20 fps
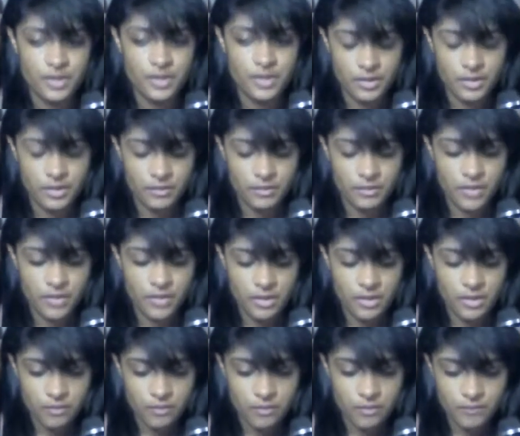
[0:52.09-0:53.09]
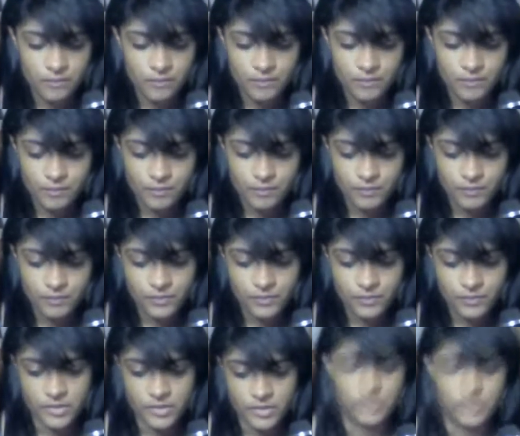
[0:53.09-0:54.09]
like
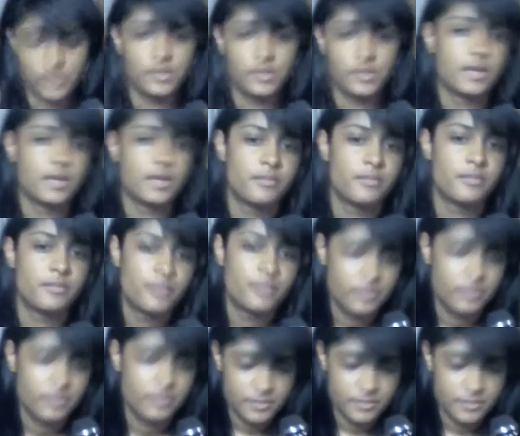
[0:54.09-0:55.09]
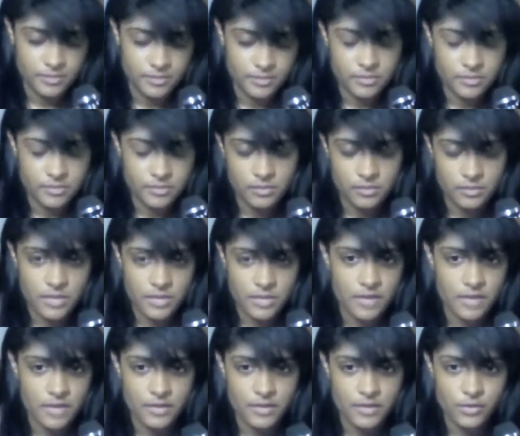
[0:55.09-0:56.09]
they gave
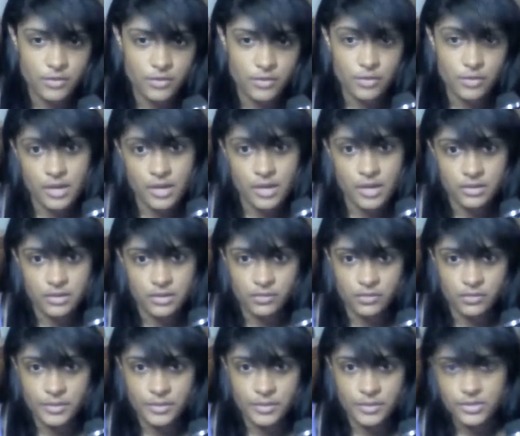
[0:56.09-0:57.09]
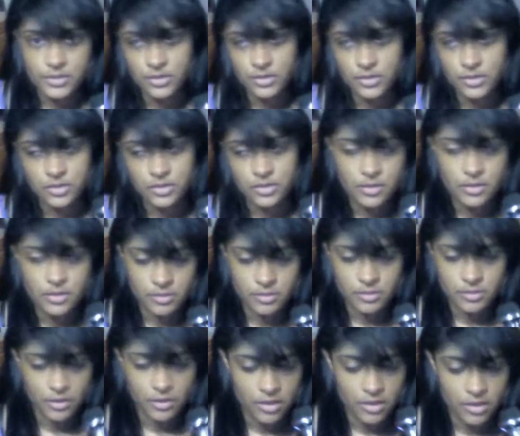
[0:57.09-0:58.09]
incorrect information on the show or something, okay,
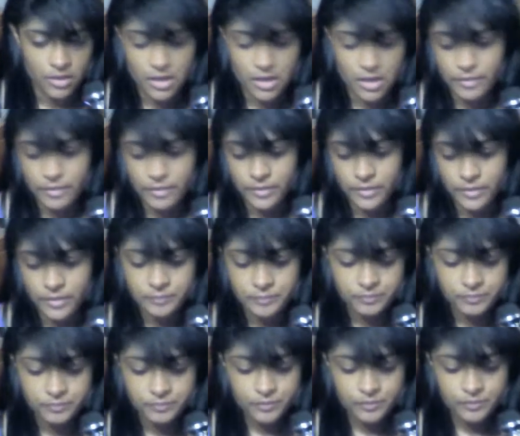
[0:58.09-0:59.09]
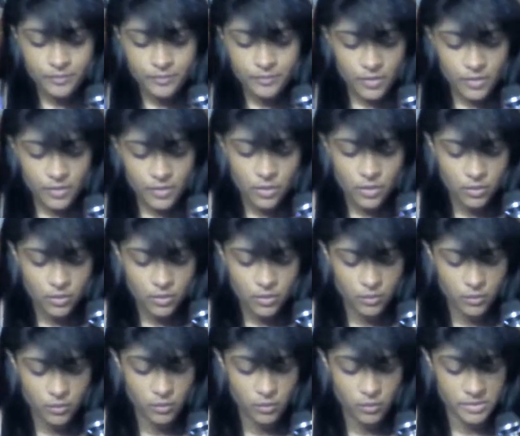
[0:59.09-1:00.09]
yeah. But what's
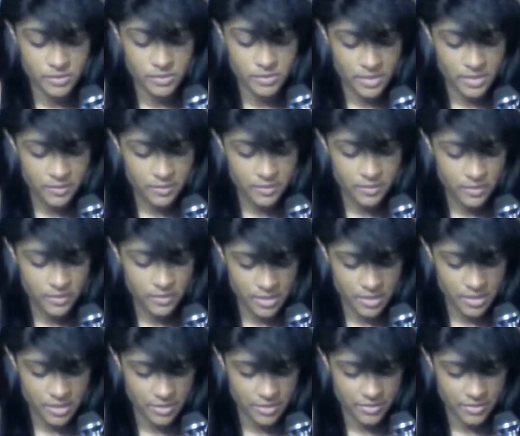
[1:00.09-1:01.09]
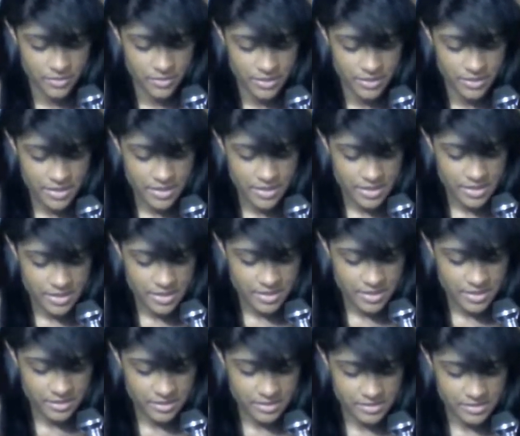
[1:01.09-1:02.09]
making me really angry is
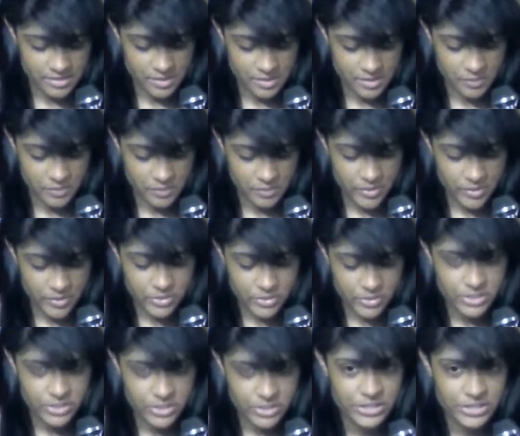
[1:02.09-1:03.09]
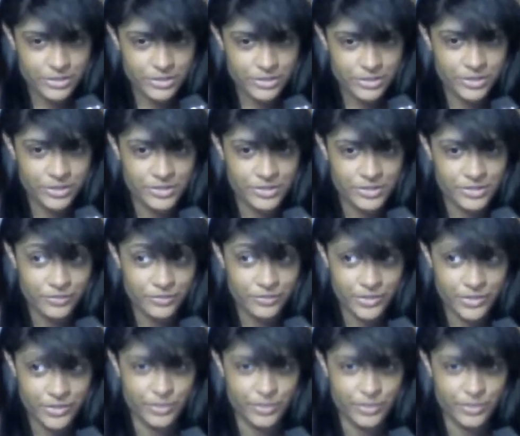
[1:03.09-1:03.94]
people are trying to change when we do